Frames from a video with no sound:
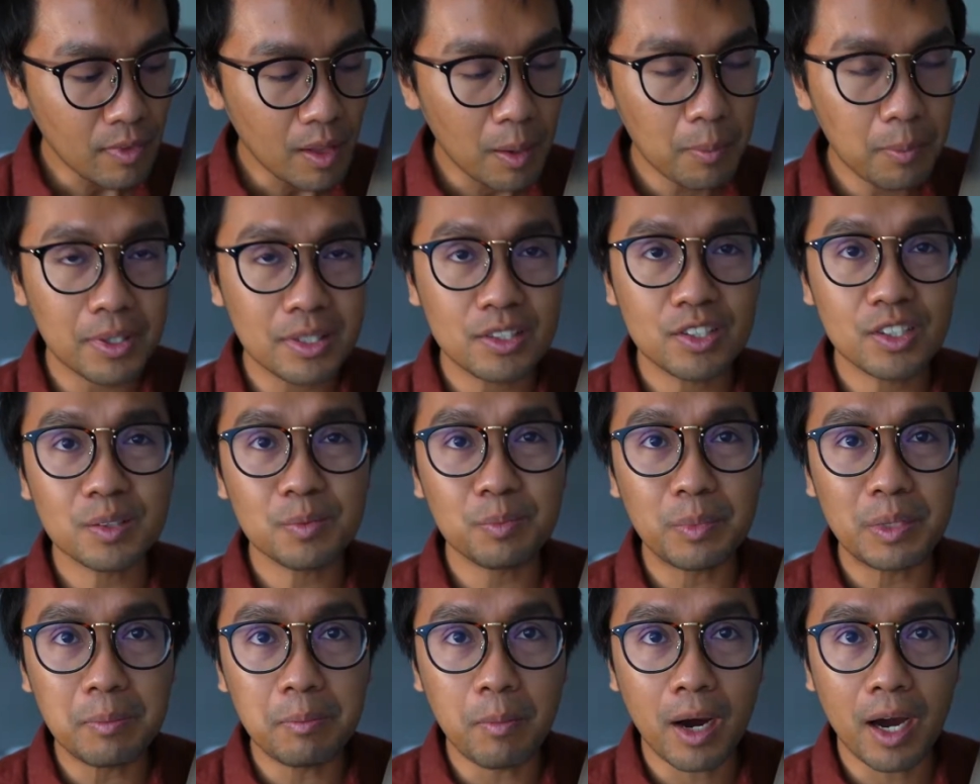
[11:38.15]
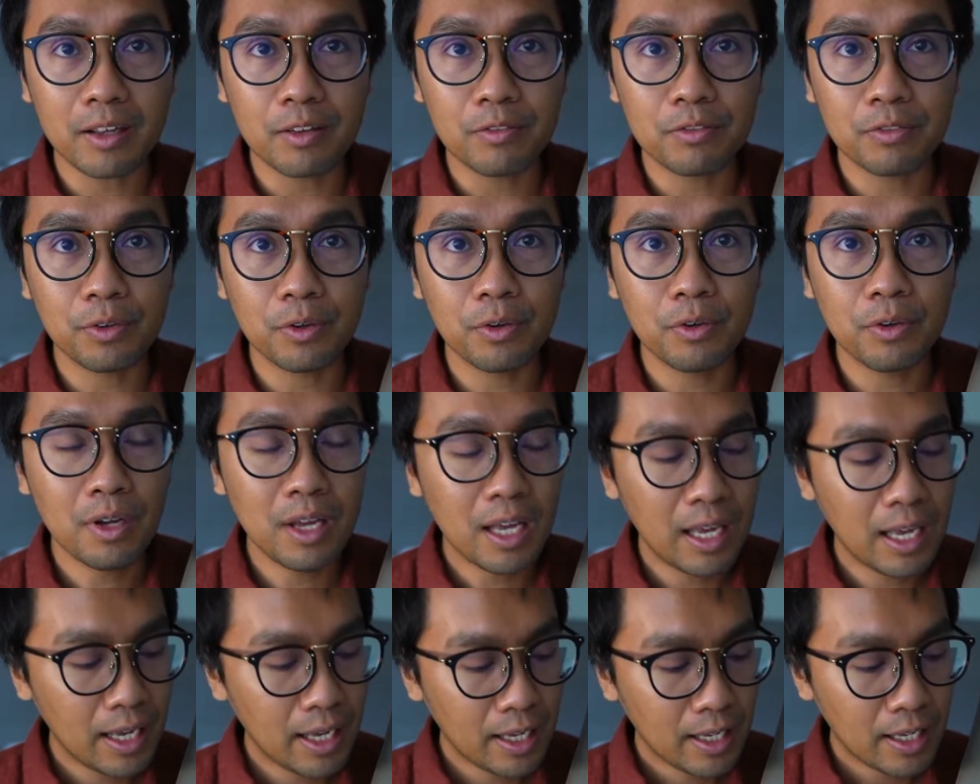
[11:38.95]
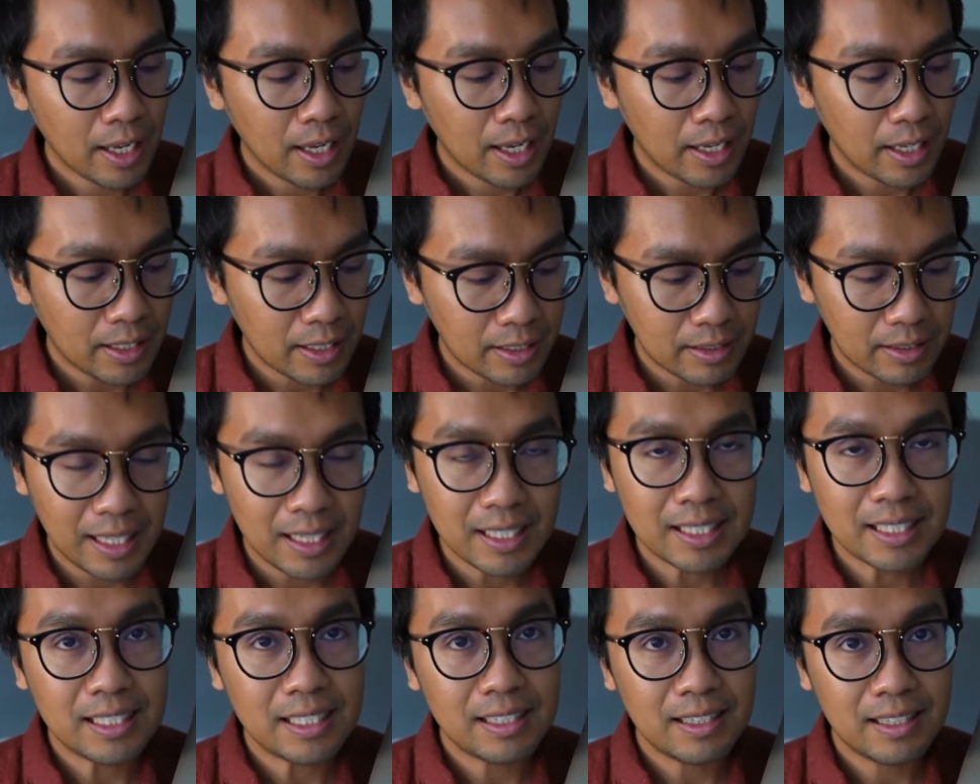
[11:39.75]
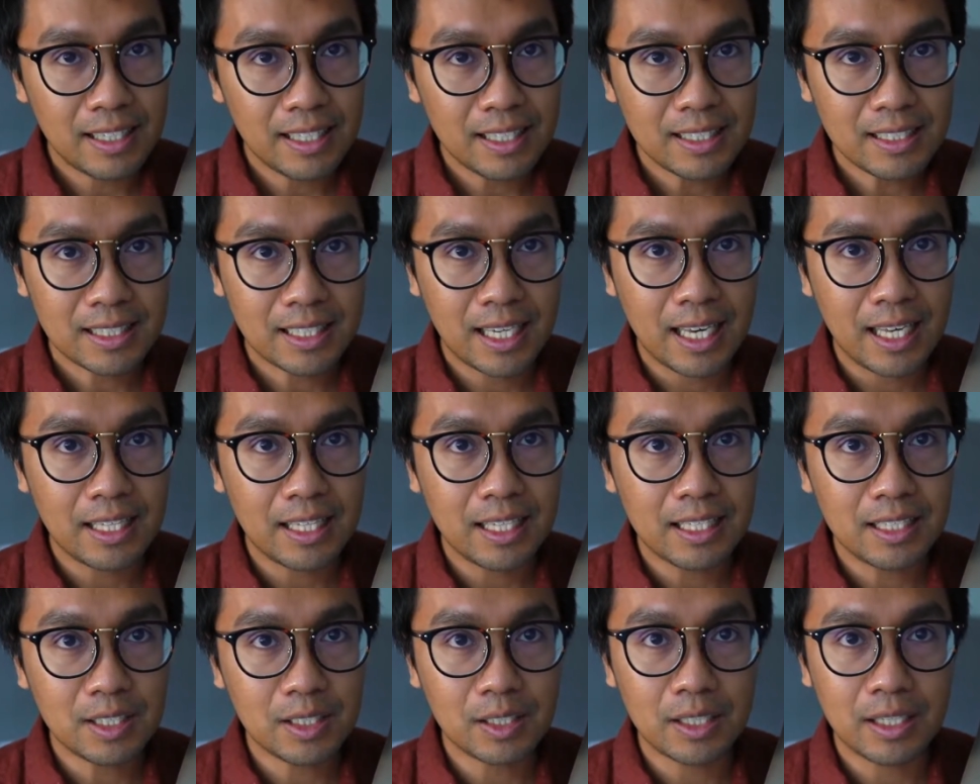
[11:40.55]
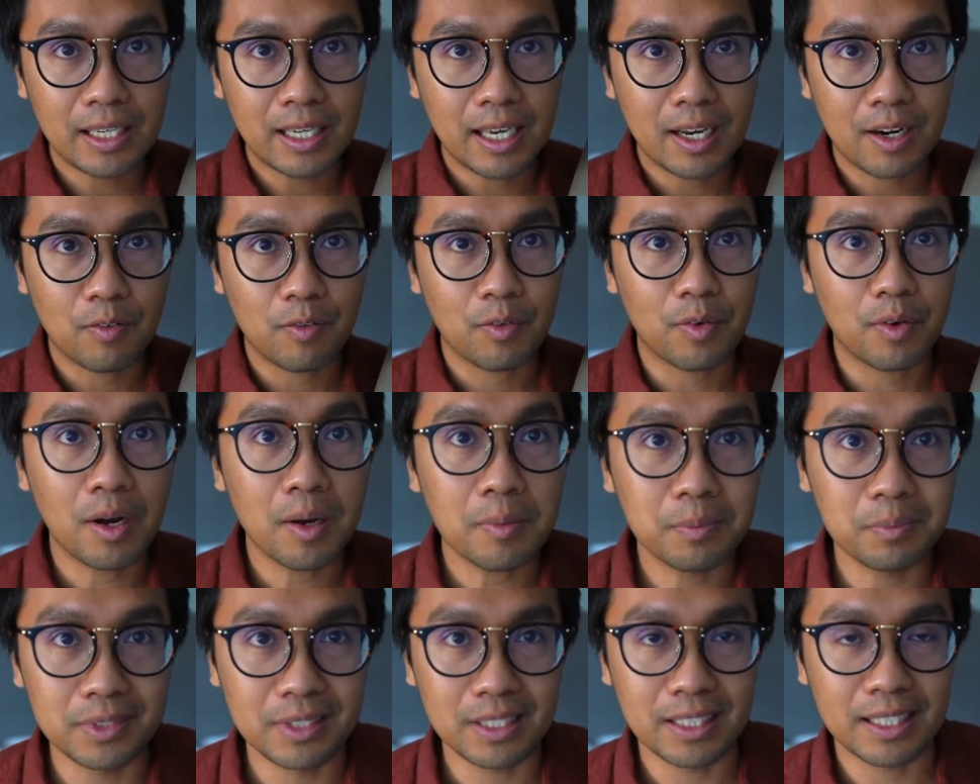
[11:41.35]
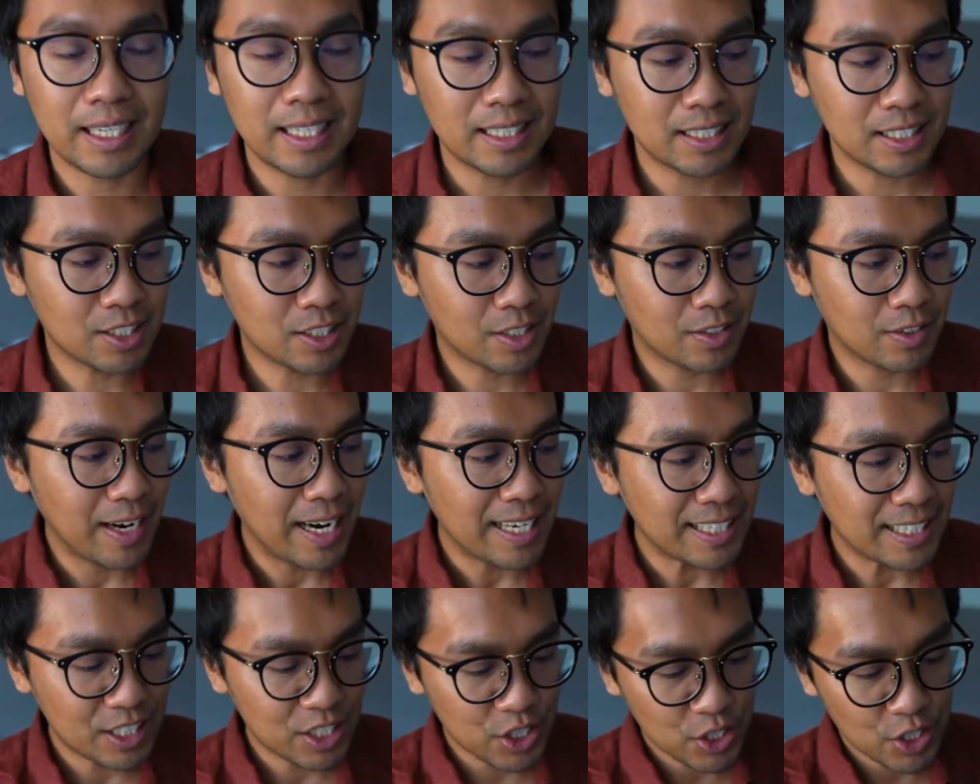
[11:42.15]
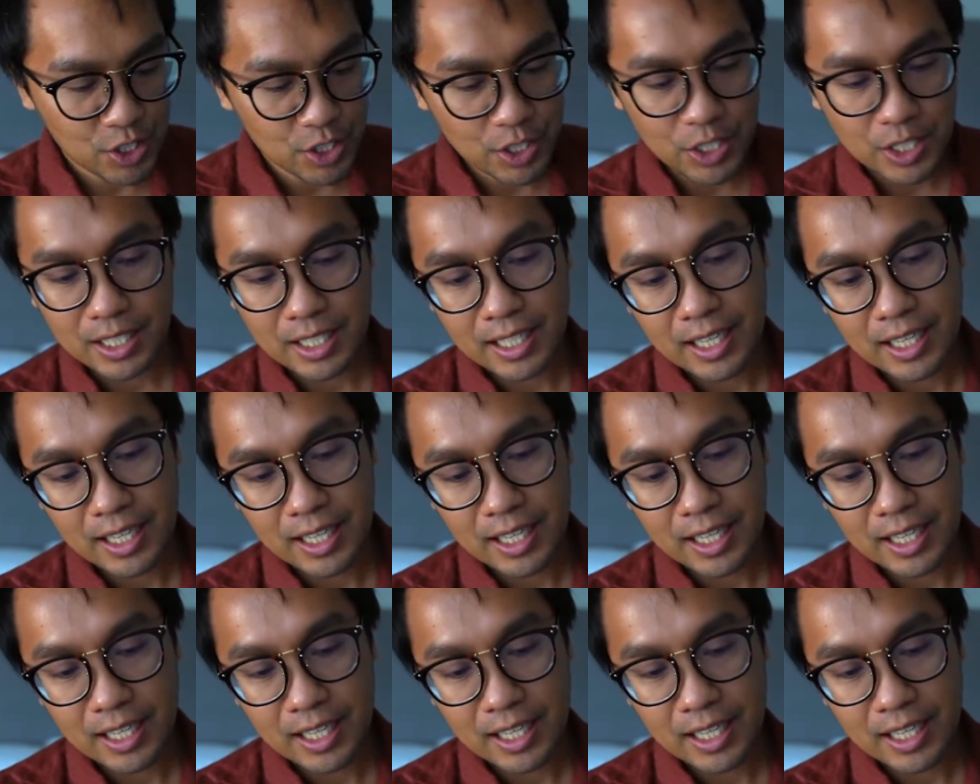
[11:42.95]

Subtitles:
But just be mindful, these can easily get rubbed and scratched,